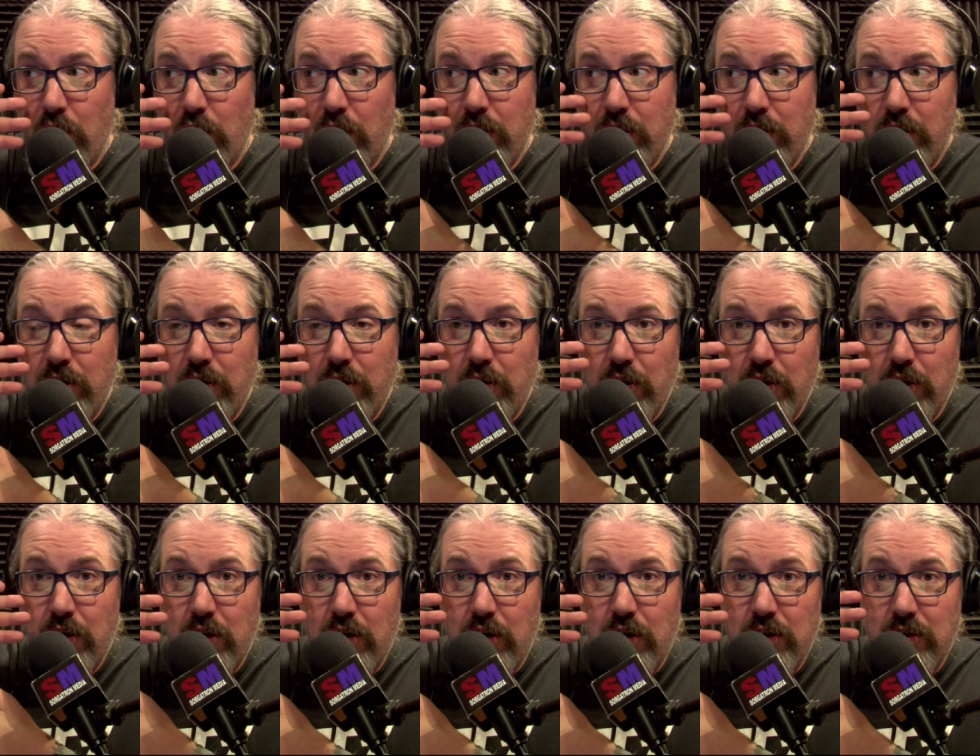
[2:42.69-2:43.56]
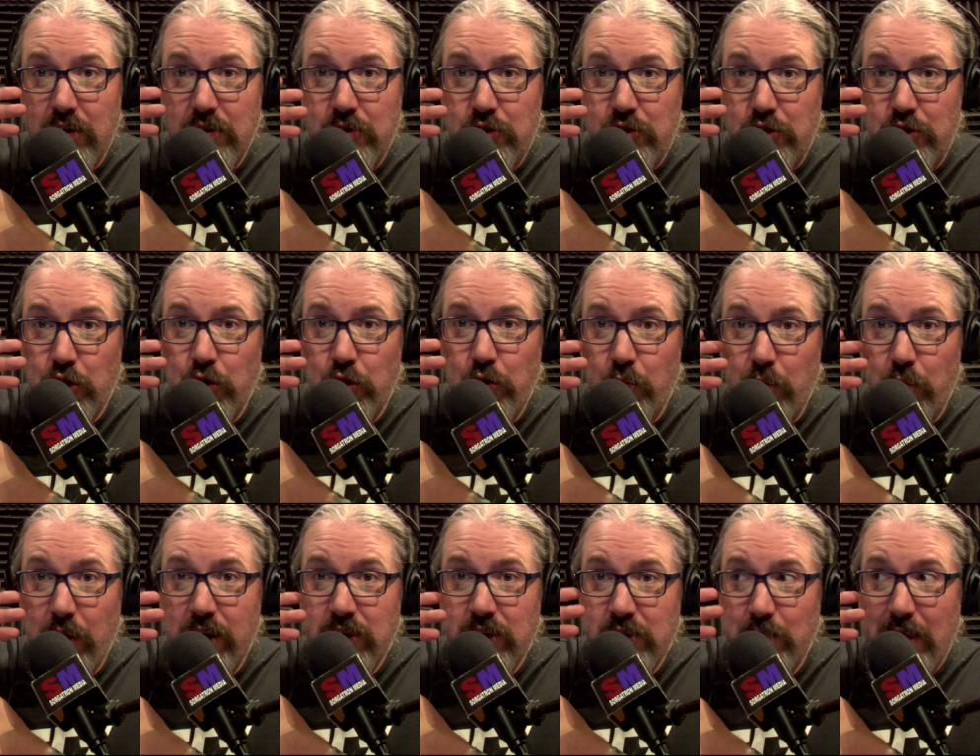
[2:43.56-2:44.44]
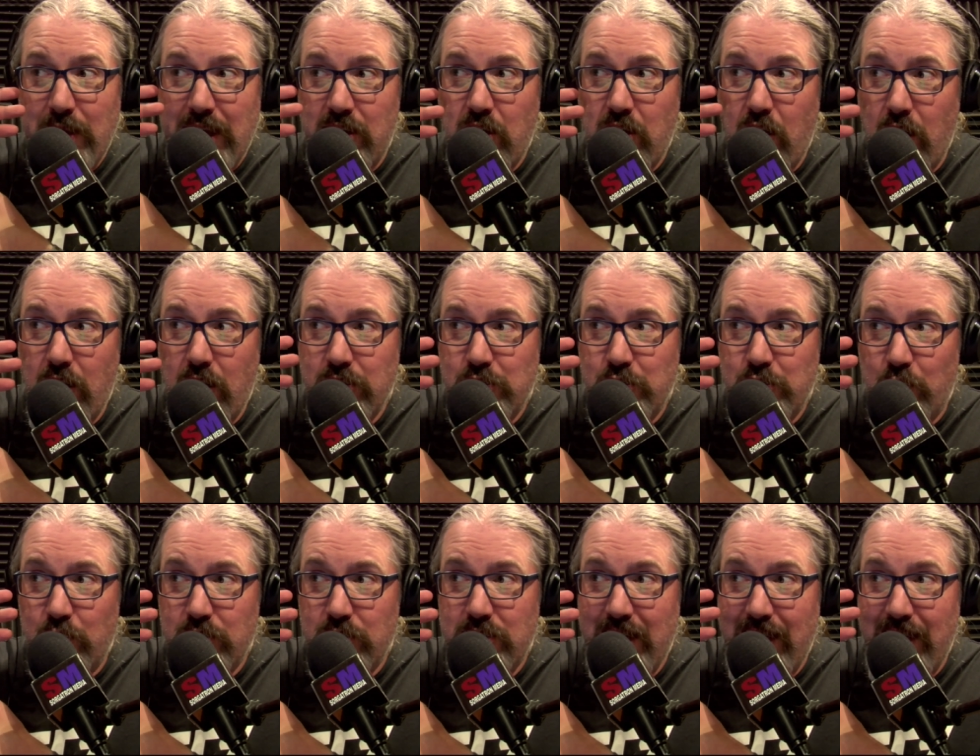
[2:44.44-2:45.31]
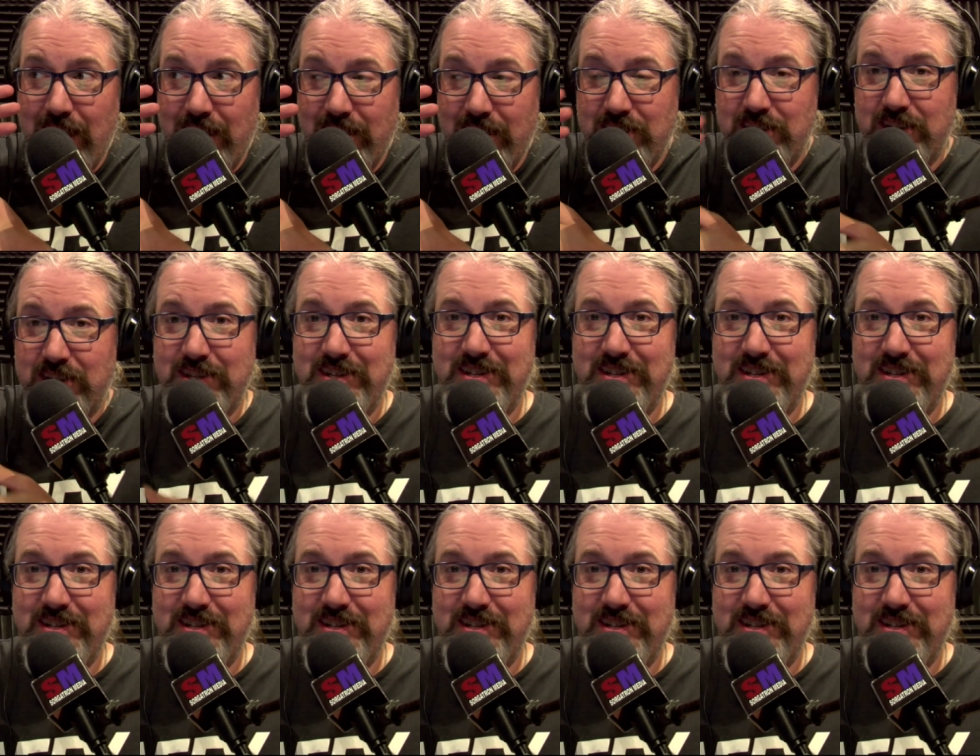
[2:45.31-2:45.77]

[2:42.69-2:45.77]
Or from Dude, Dude, Dude, Where's My Car, Zoltan.